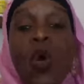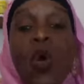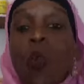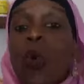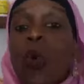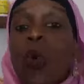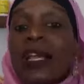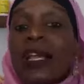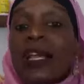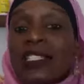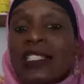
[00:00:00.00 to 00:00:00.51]

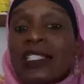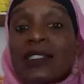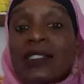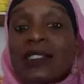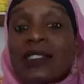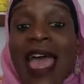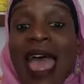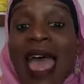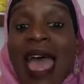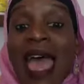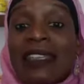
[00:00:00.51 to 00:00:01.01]
What
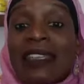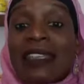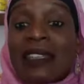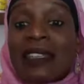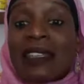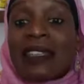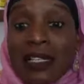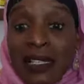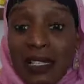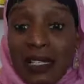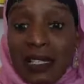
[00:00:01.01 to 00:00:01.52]
does that
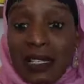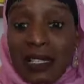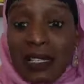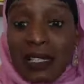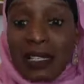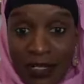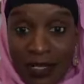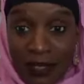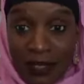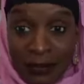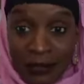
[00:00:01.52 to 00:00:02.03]
look
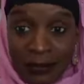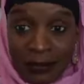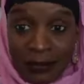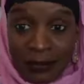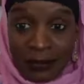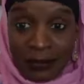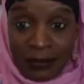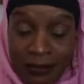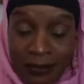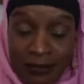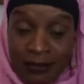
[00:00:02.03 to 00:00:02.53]
like?
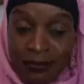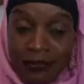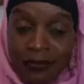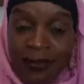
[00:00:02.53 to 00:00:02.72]
Hmm.